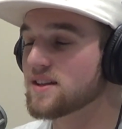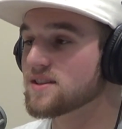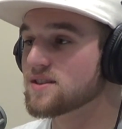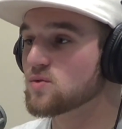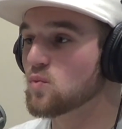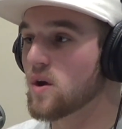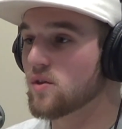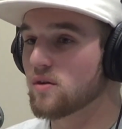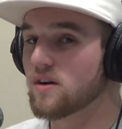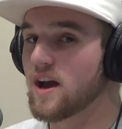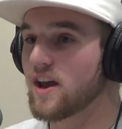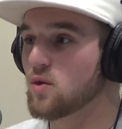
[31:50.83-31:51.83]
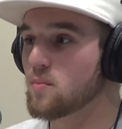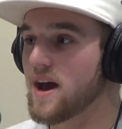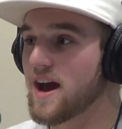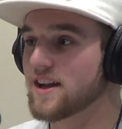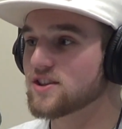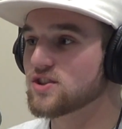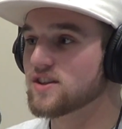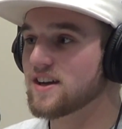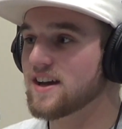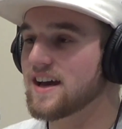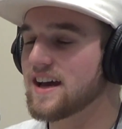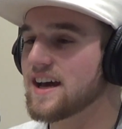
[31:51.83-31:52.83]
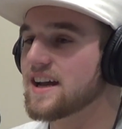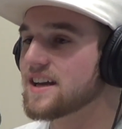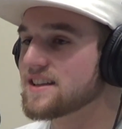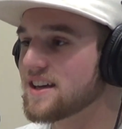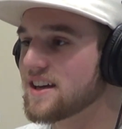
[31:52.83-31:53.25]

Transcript: that means whether or not you match.